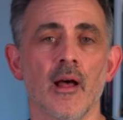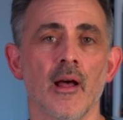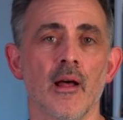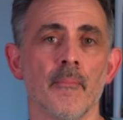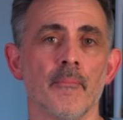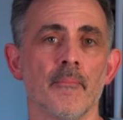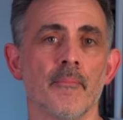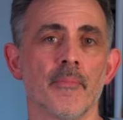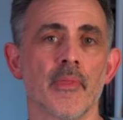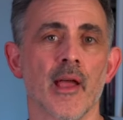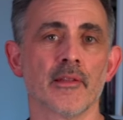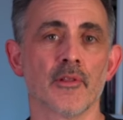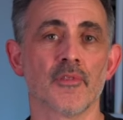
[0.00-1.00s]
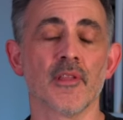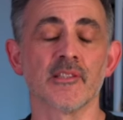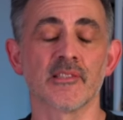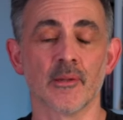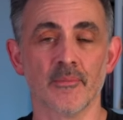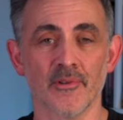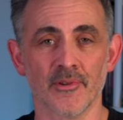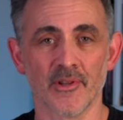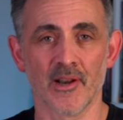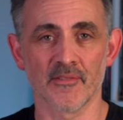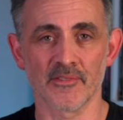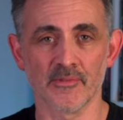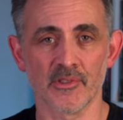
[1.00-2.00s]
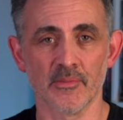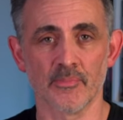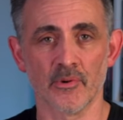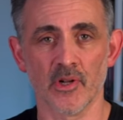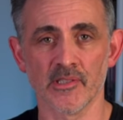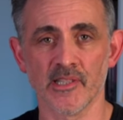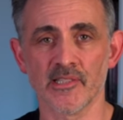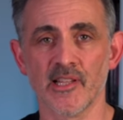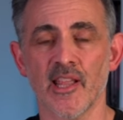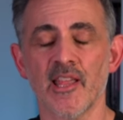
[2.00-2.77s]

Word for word: Um, and I think some of you are going to have some surprises.